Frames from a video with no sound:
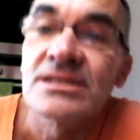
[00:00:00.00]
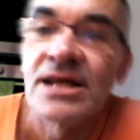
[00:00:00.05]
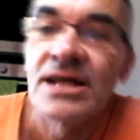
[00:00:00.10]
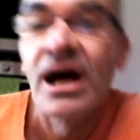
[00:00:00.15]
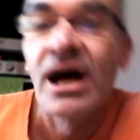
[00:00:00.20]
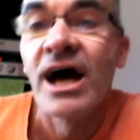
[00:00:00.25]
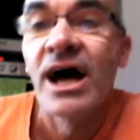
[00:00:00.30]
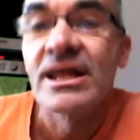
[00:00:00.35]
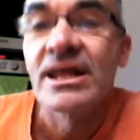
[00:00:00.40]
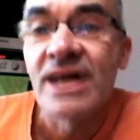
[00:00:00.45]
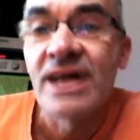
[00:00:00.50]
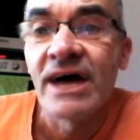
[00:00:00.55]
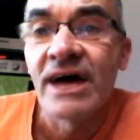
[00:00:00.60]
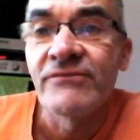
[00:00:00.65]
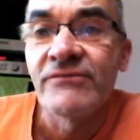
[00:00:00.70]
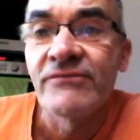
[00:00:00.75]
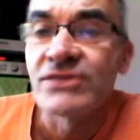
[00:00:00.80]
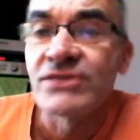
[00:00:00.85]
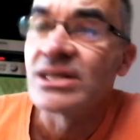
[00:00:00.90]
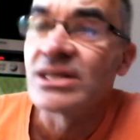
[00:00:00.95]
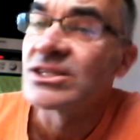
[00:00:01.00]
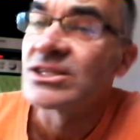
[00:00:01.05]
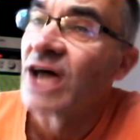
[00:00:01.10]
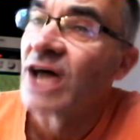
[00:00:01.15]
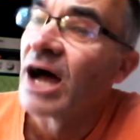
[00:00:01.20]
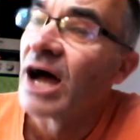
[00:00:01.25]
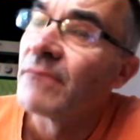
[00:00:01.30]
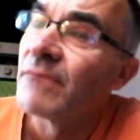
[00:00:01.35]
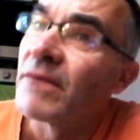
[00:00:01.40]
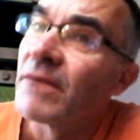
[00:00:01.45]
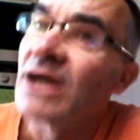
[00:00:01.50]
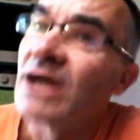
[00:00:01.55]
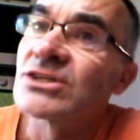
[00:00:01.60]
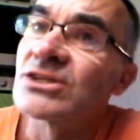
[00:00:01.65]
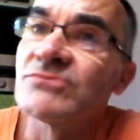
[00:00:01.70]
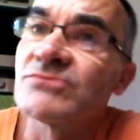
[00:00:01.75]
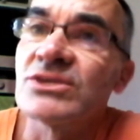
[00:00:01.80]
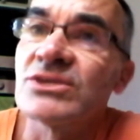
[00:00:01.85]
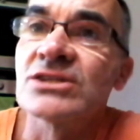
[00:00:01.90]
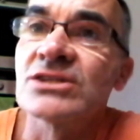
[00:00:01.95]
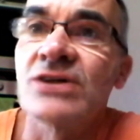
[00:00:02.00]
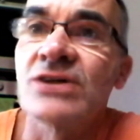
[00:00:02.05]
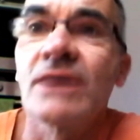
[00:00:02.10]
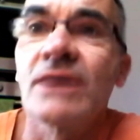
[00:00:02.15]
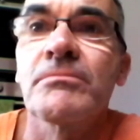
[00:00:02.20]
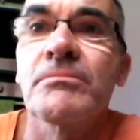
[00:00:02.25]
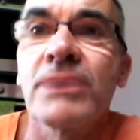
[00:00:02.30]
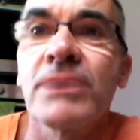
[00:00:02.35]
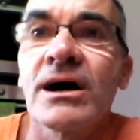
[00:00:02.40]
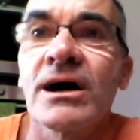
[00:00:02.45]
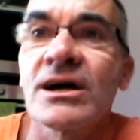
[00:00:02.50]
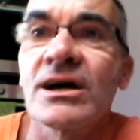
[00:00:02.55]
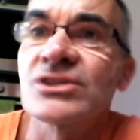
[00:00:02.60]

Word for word: and every time my sweetheart passed,